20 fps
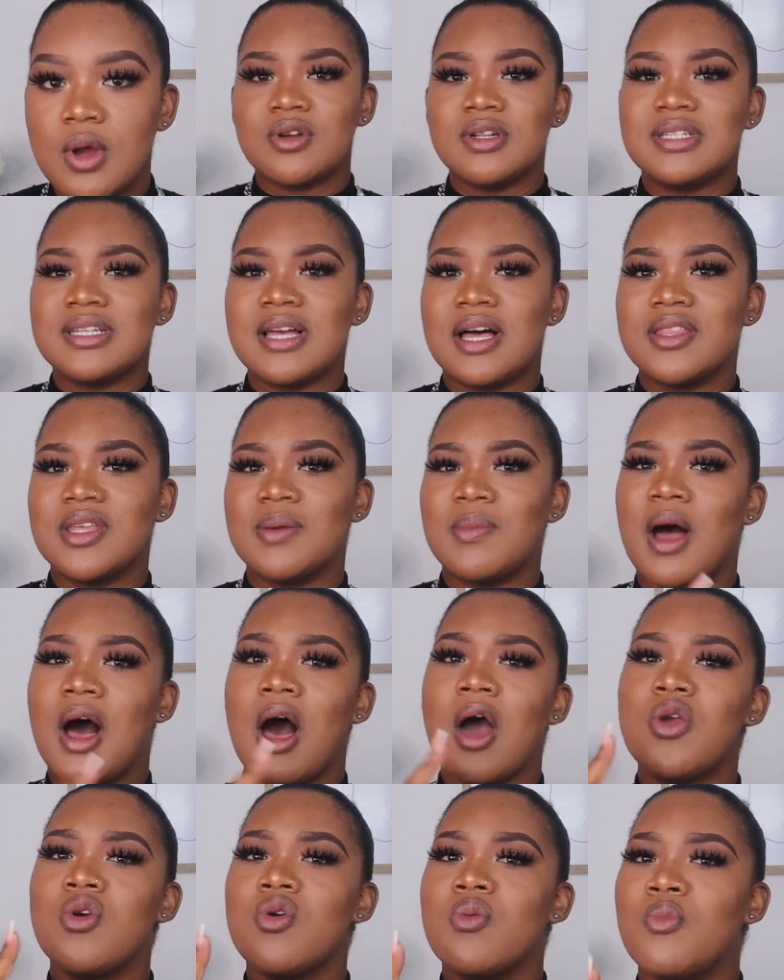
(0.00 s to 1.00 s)
Don't tell them
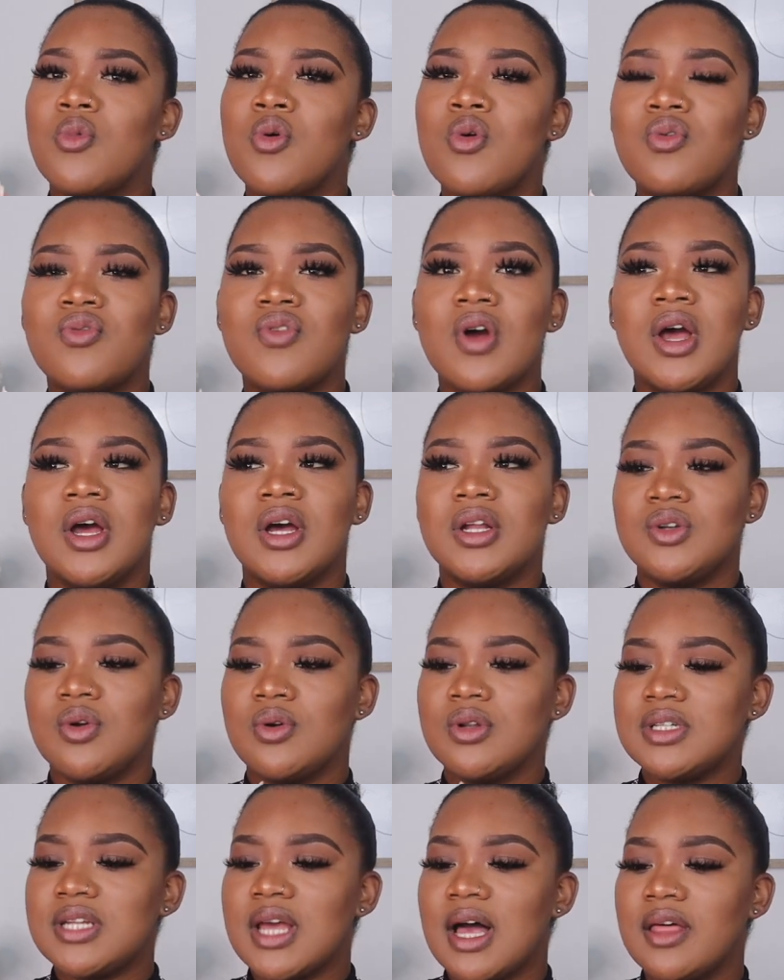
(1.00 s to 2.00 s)
how you move,
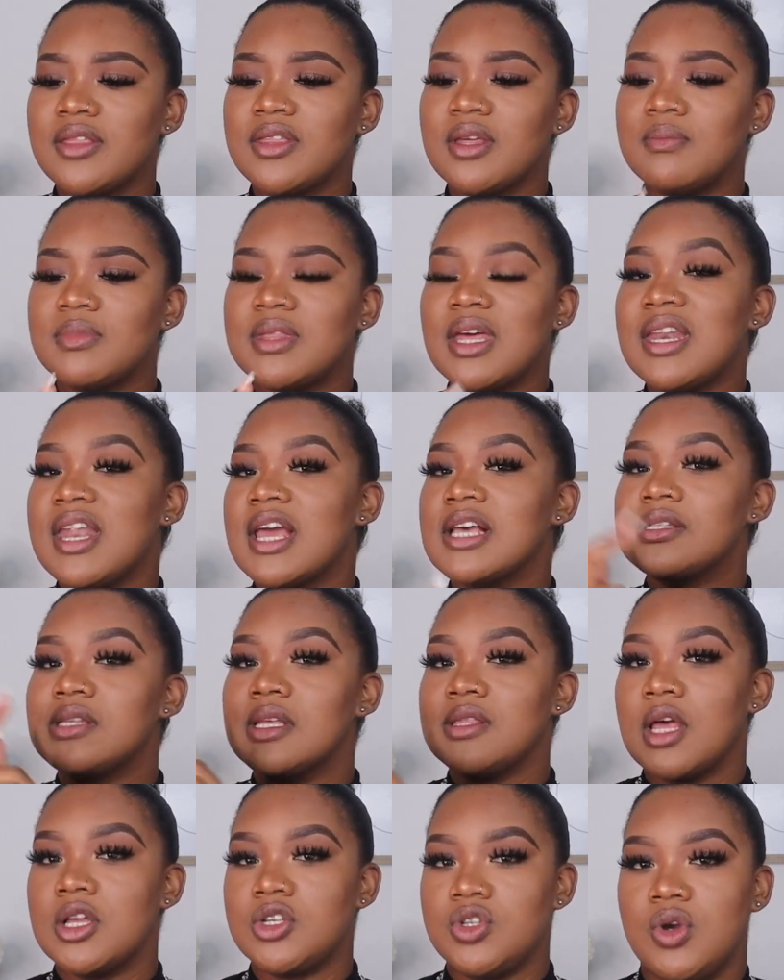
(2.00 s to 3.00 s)
don't tell them the next
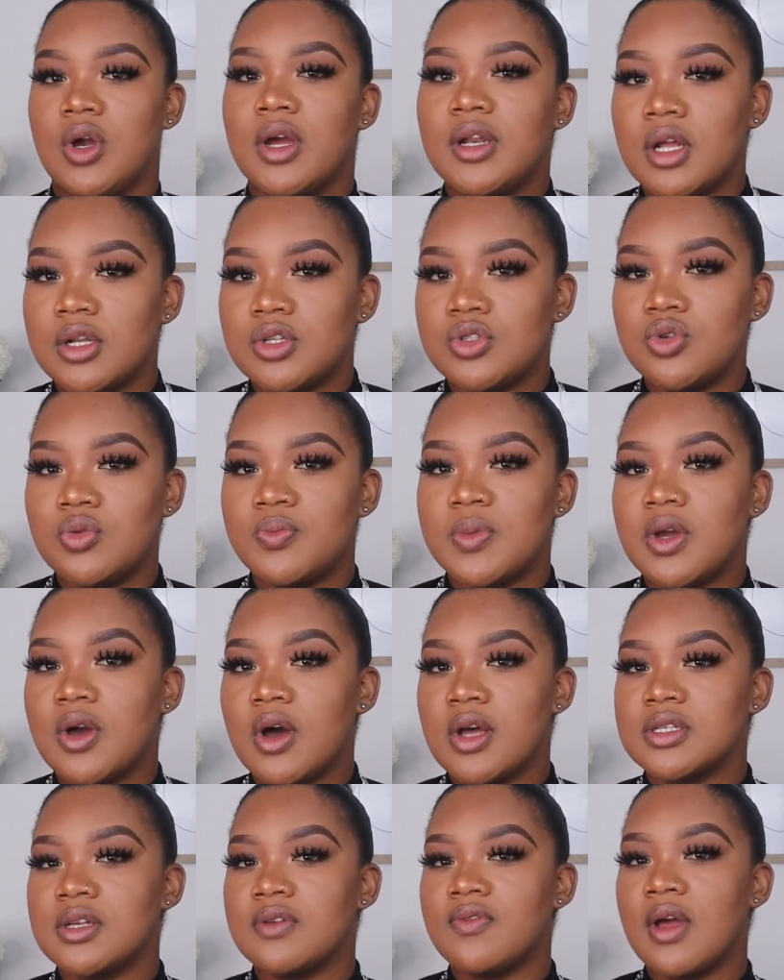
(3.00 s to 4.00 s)
thing that you're gonna do,
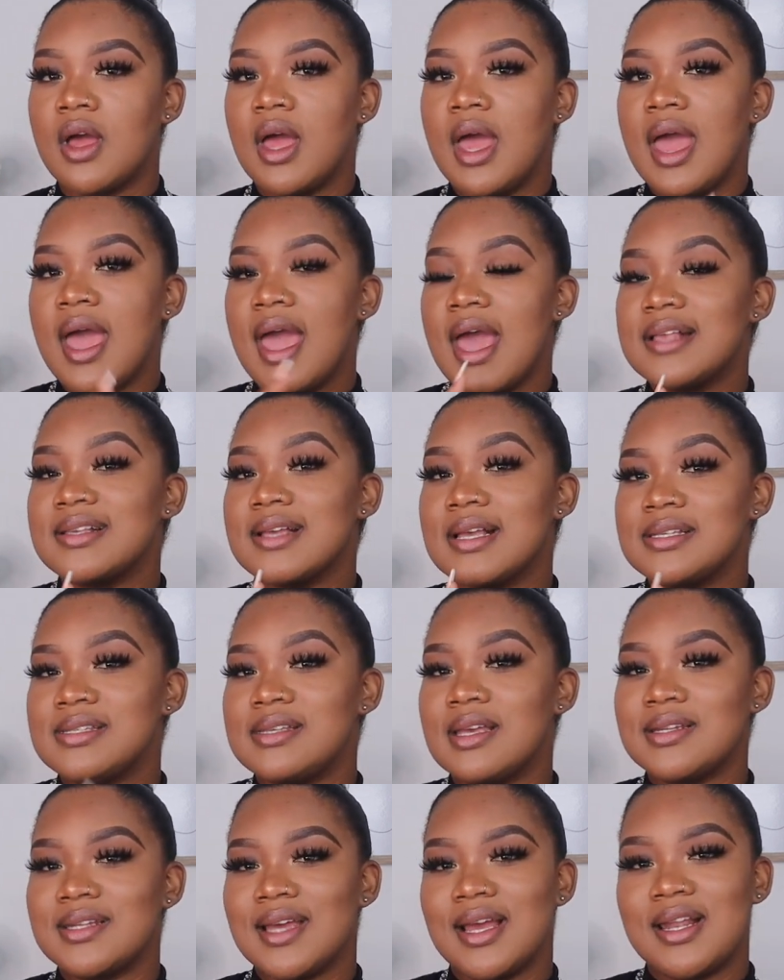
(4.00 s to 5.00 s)
because of, as I
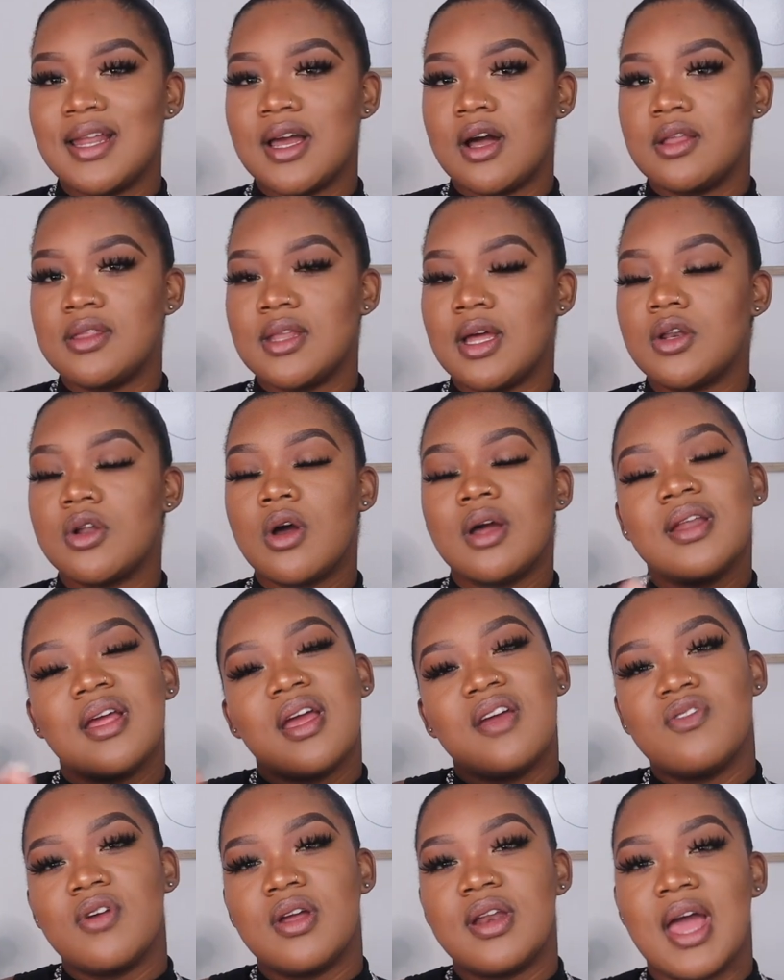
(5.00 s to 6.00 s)
said earlier on, that not
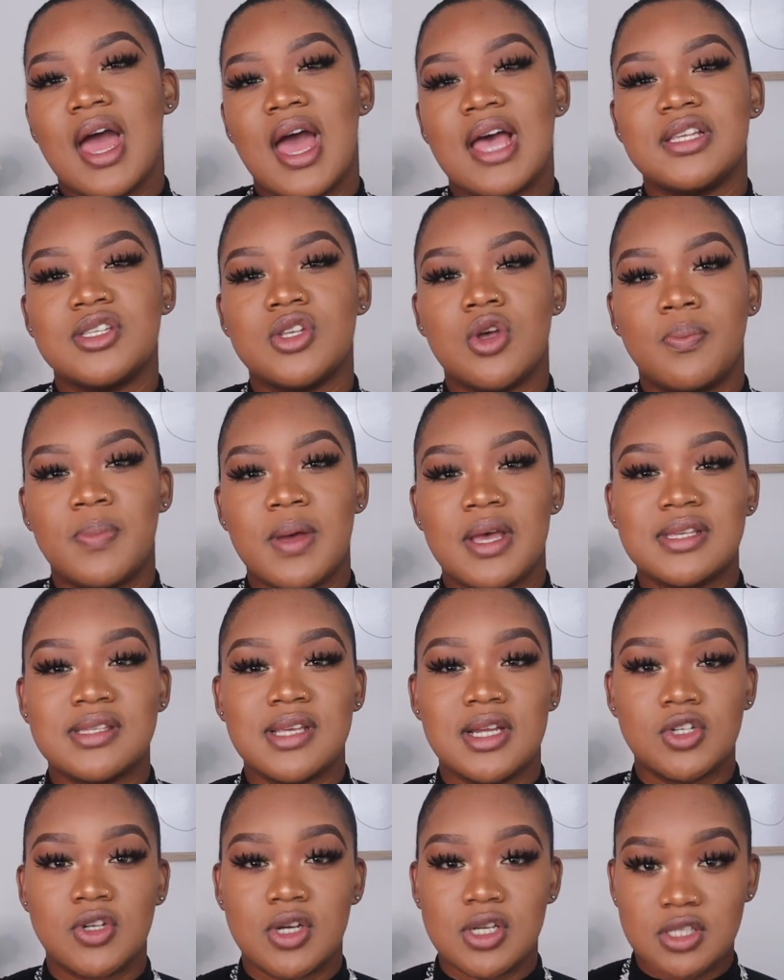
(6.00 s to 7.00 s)
everyone has your best
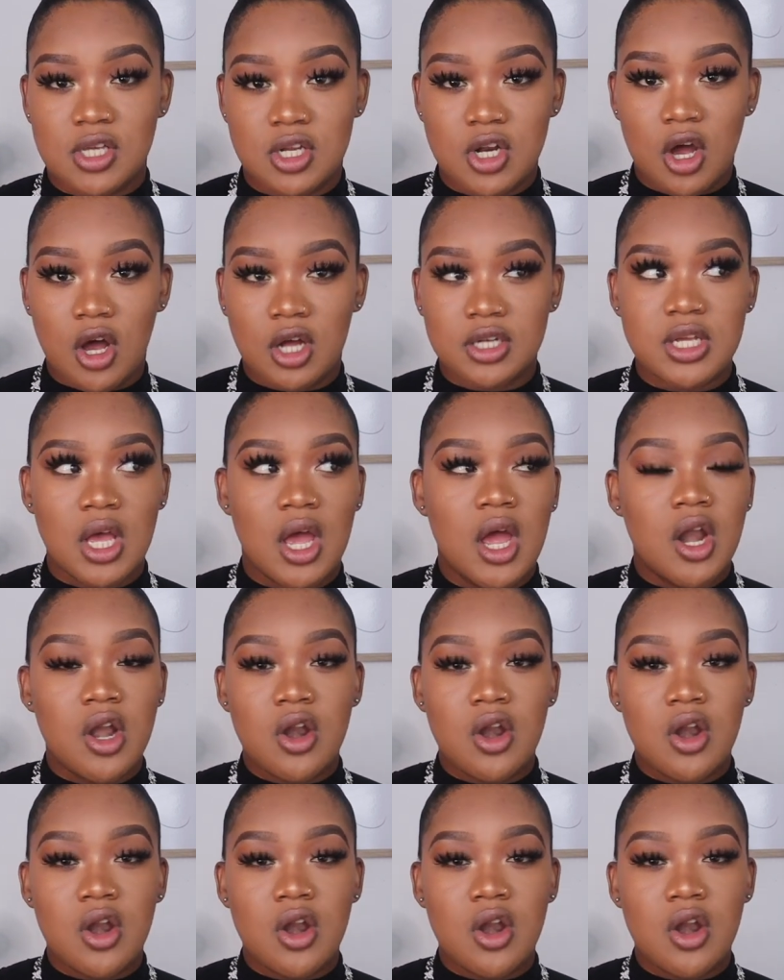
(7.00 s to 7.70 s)
interest at heart.